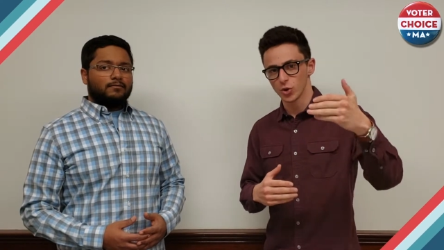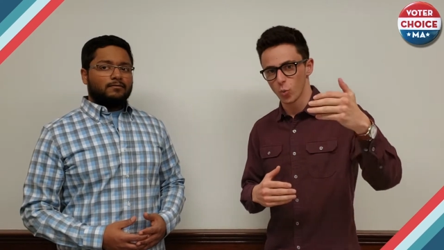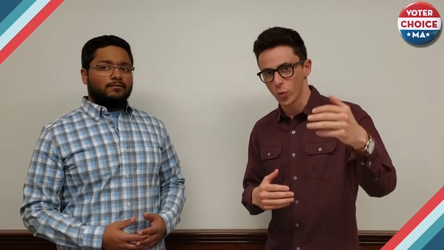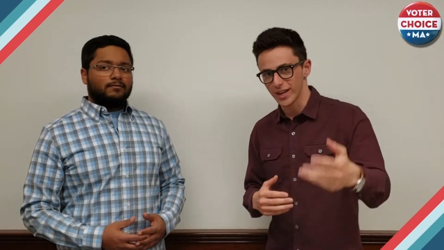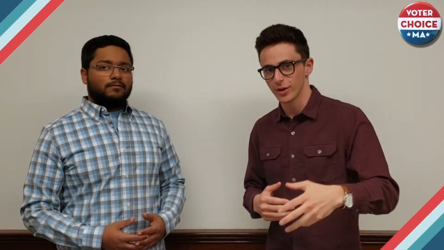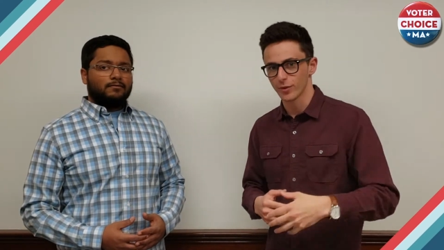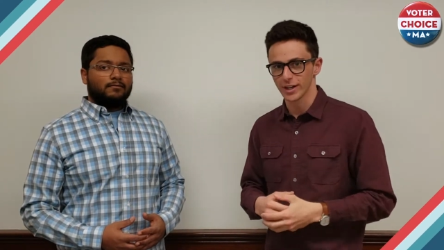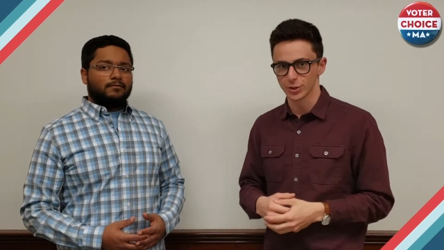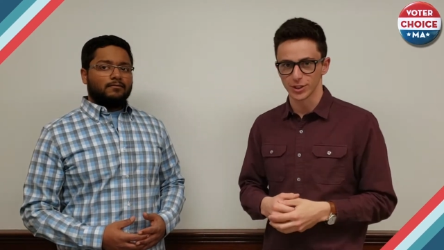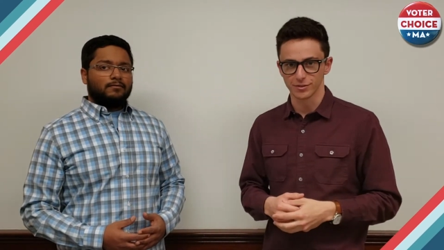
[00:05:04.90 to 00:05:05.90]
Speaker 1: to winning
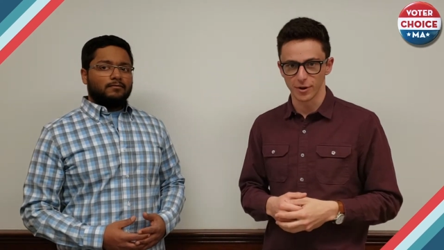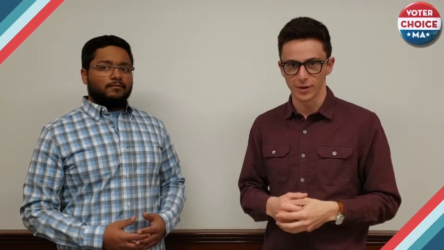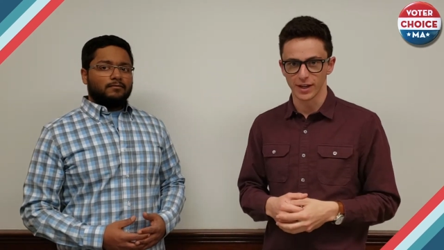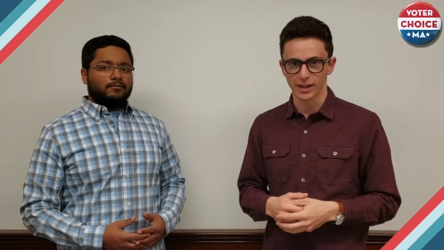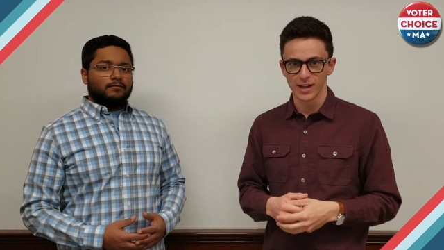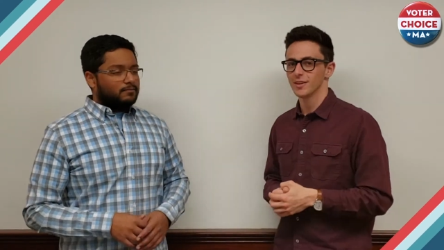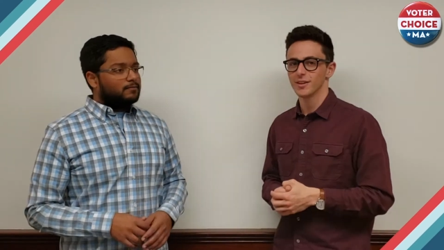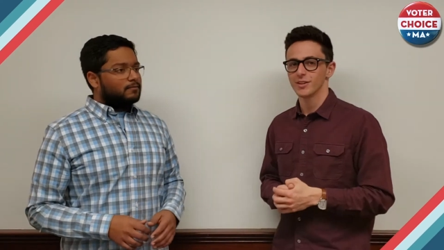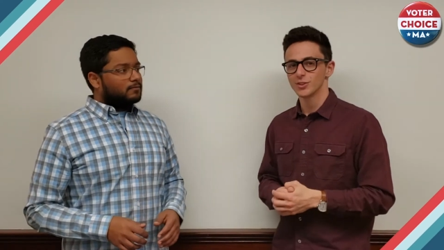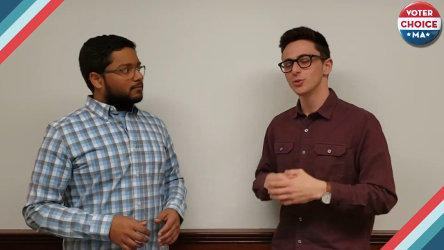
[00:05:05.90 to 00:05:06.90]
ranked choice voting.
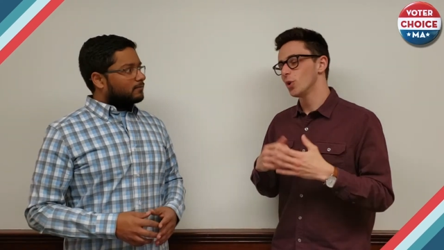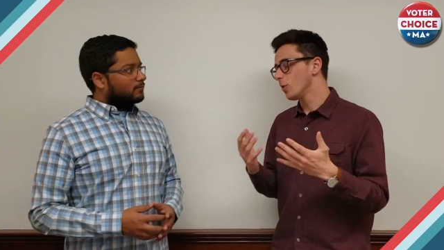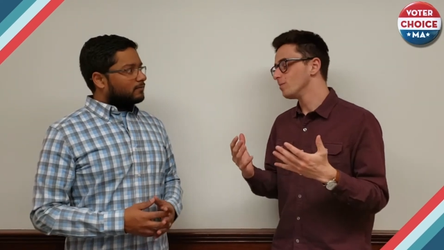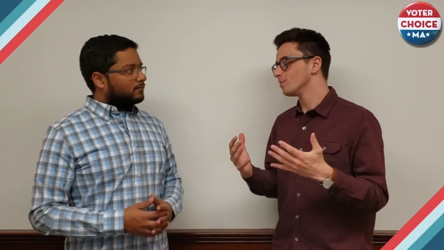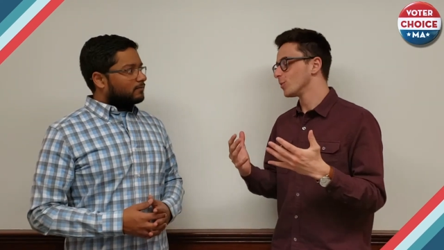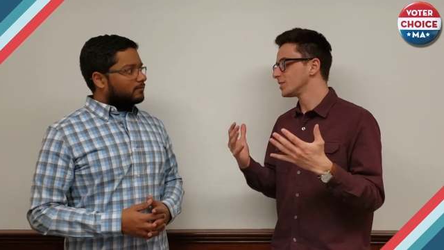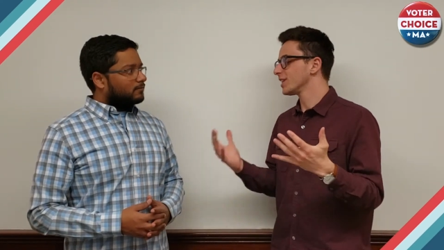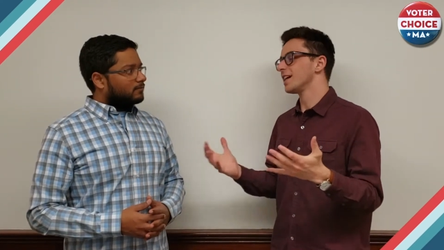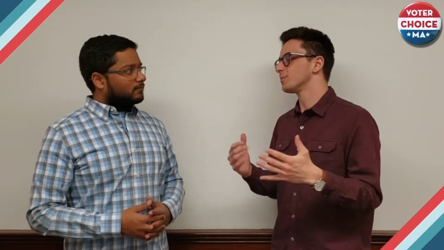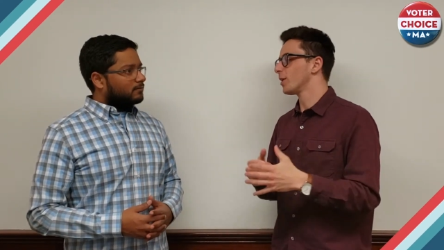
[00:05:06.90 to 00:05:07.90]
So, Joel, what's the
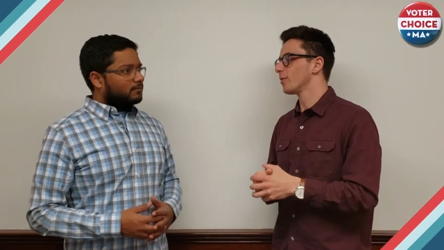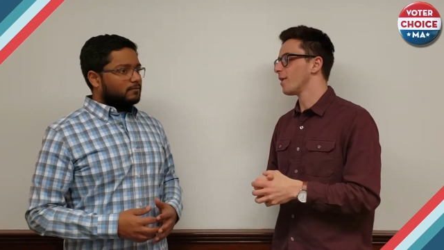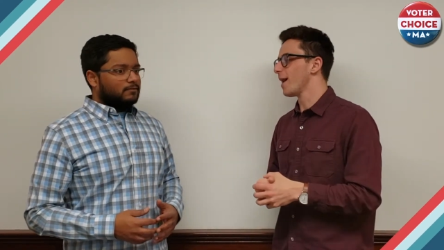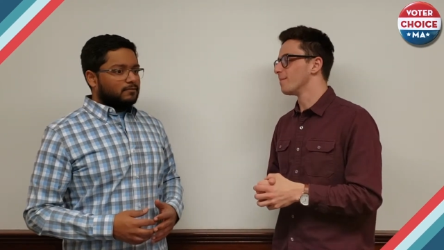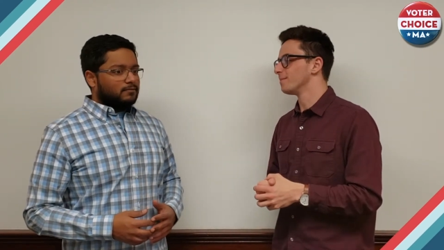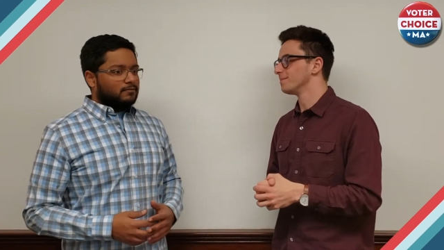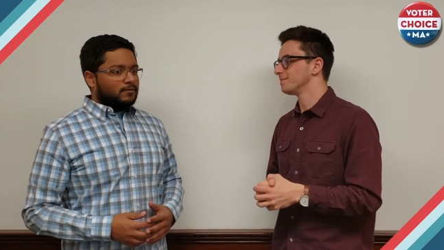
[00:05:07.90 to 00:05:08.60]
last part of the rap?